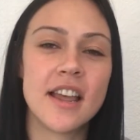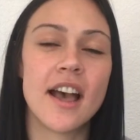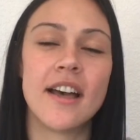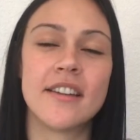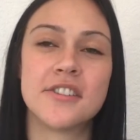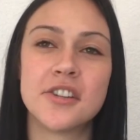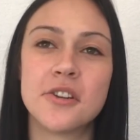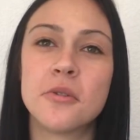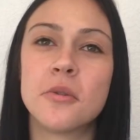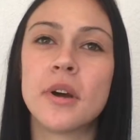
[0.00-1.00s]

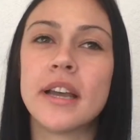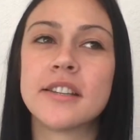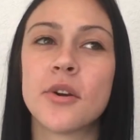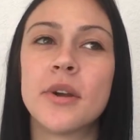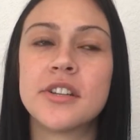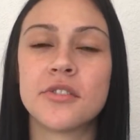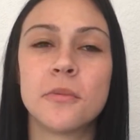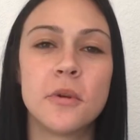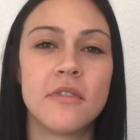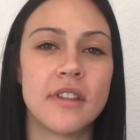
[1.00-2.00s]
It's going to
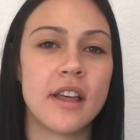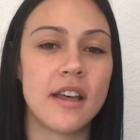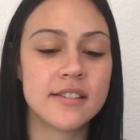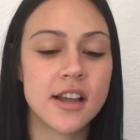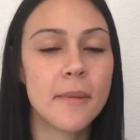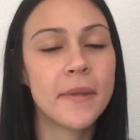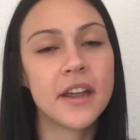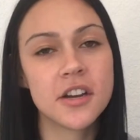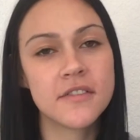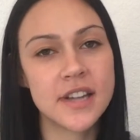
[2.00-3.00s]
remove the top
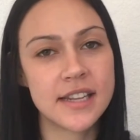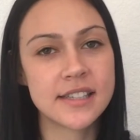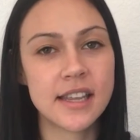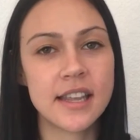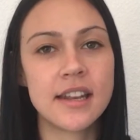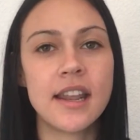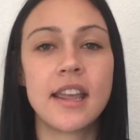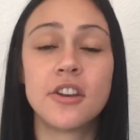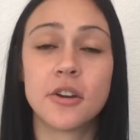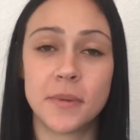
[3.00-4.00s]
layer of dead skin
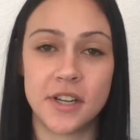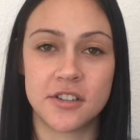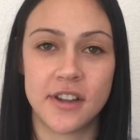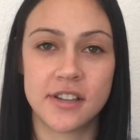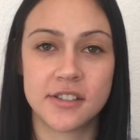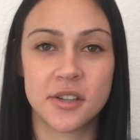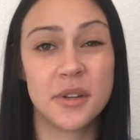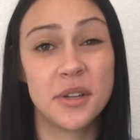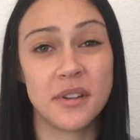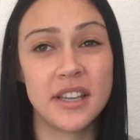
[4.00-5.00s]
and your peach fuzz. So
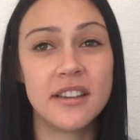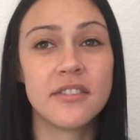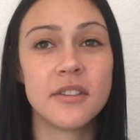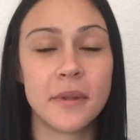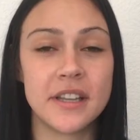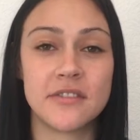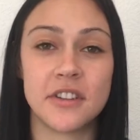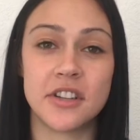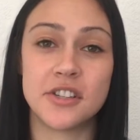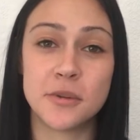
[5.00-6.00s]
you leave the place
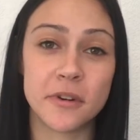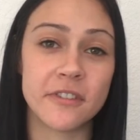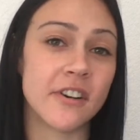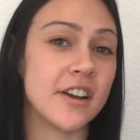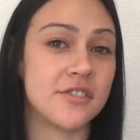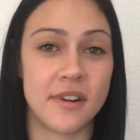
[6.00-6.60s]
feeling super fresh,